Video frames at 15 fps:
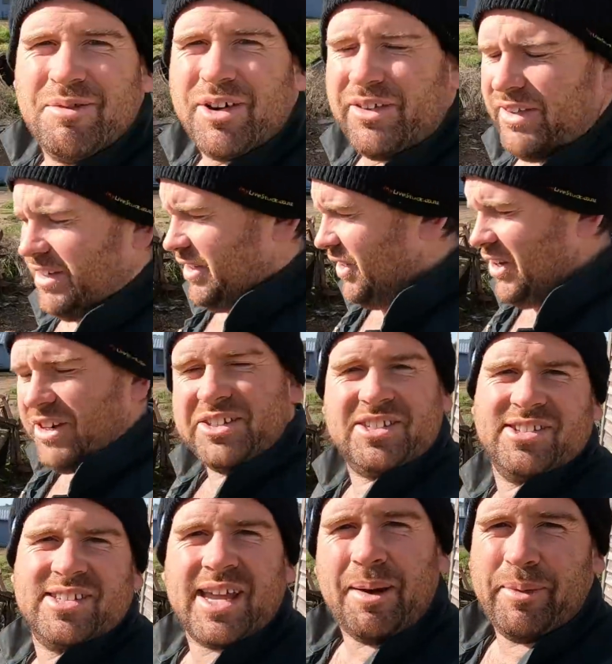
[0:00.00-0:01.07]
But I think Curtis
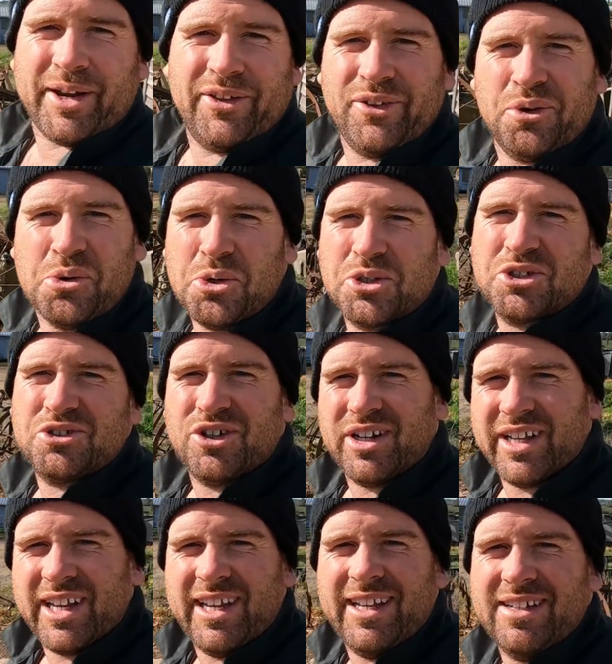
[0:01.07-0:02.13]
is coming in the horse drill
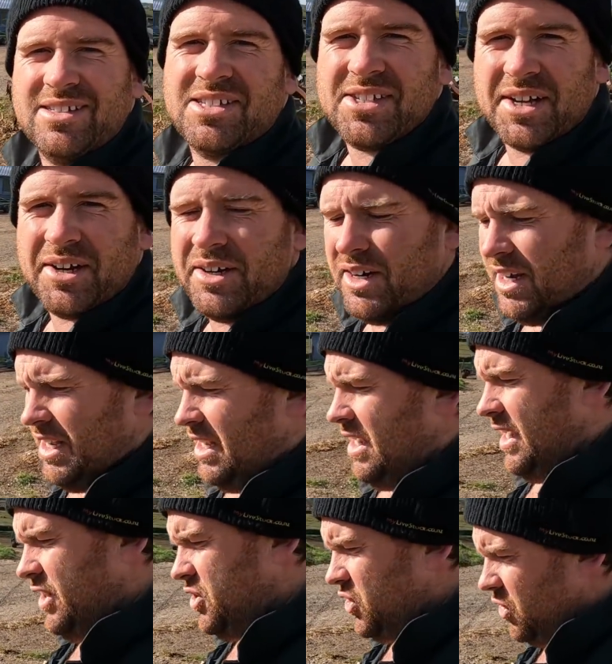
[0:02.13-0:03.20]
again, so
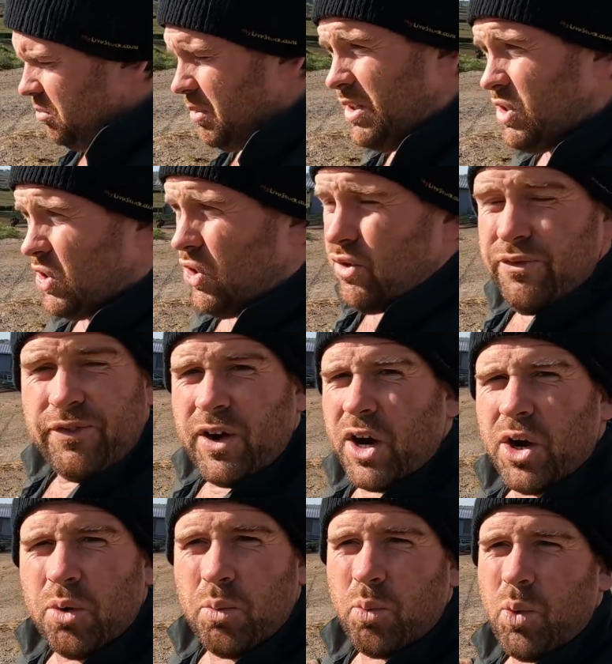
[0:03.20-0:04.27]
he shouldn't be too
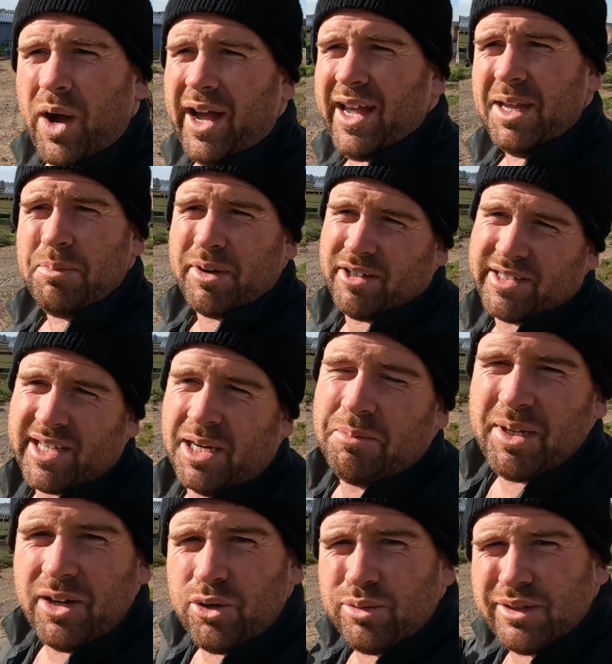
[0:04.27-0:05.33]
far away, but it's going to be
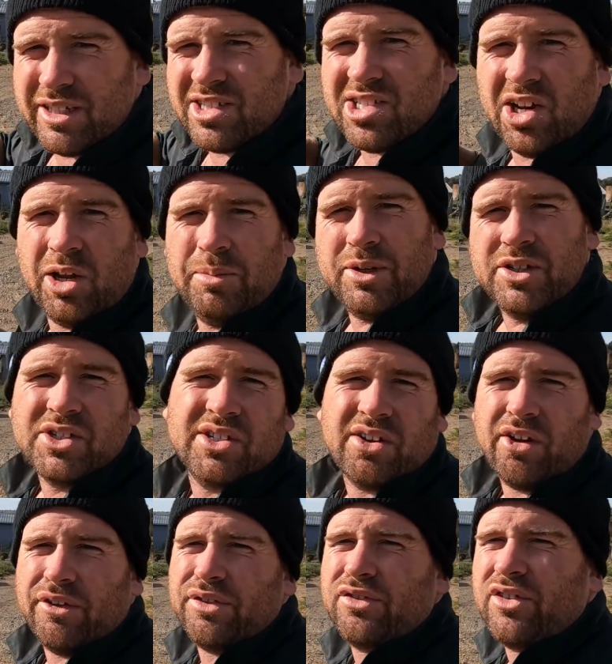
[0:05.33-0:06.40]
a little bit slow because they've
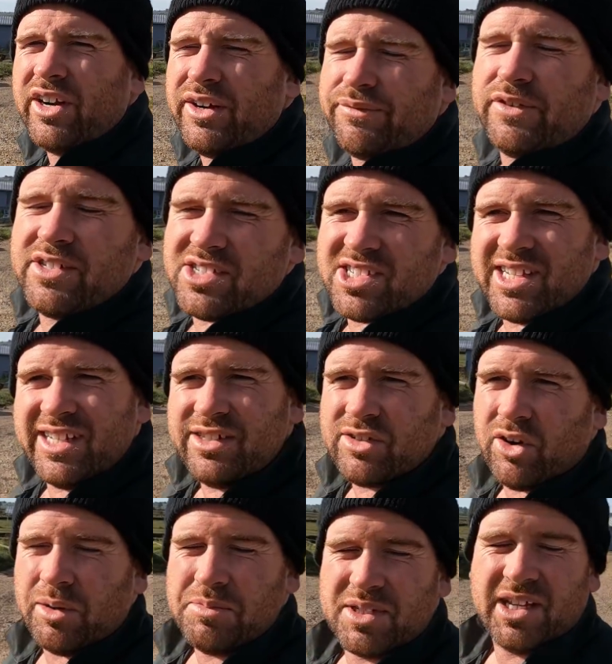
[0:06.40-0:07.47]
got 3 different seed
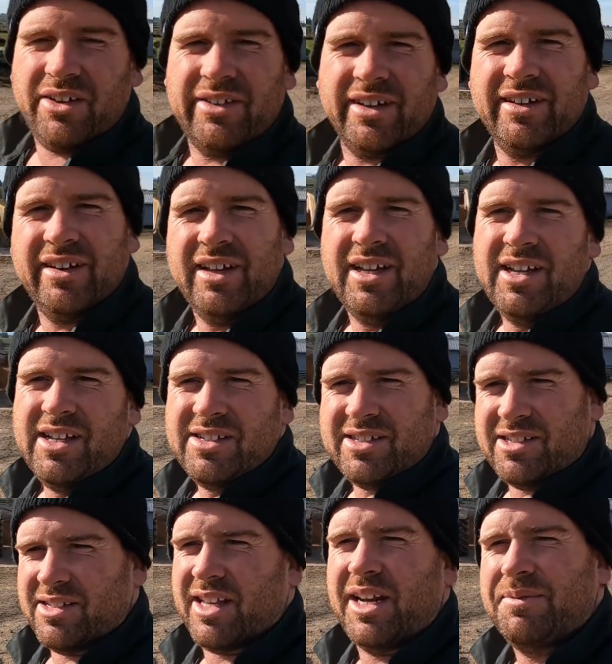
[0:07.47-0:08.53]
types going in. So
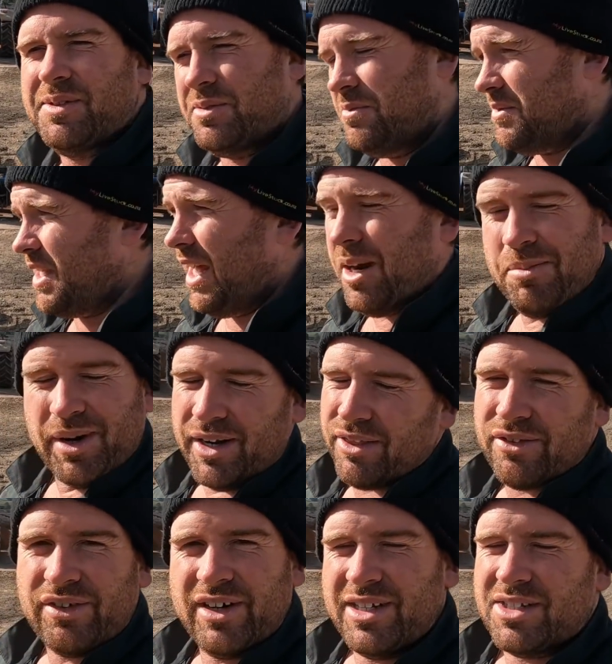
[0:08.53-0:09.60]
he's going to have to calibrate
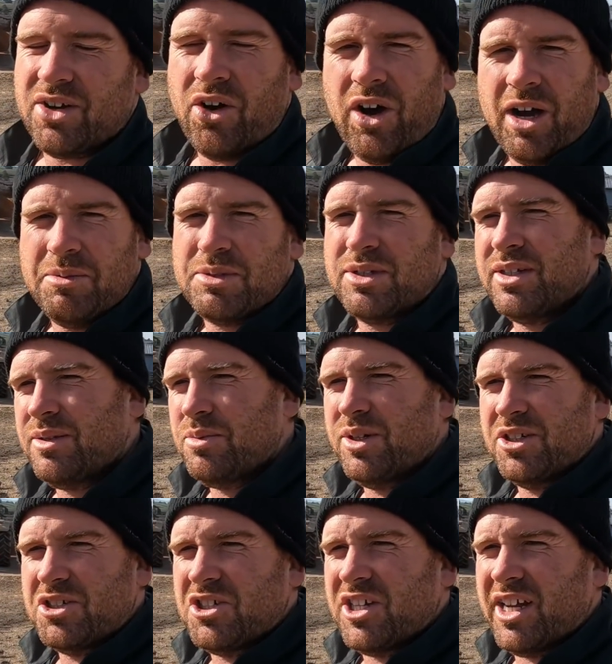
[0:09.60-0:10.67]
3 times,
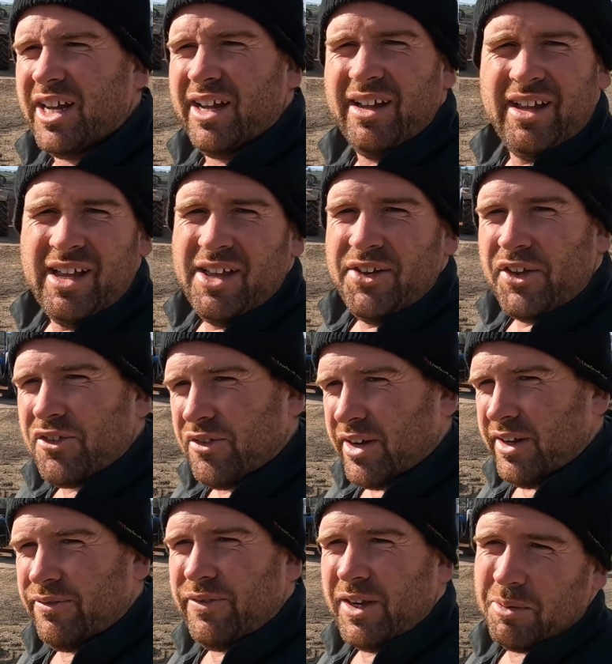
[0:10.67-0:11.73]
which doesn't really
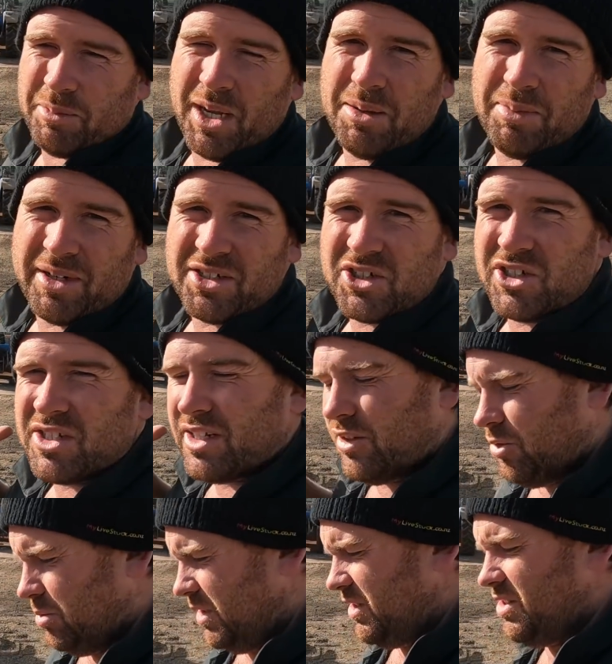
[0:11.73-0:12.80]
affect me, but it's just a
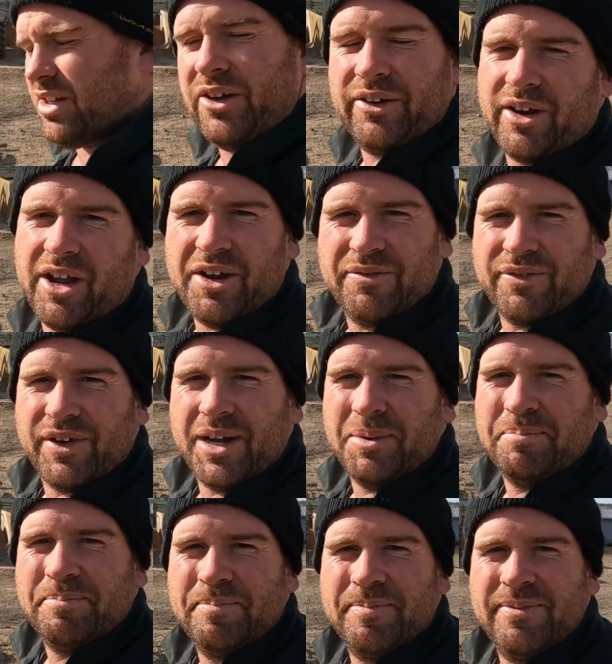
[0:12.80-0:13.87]
little bit slow going for him.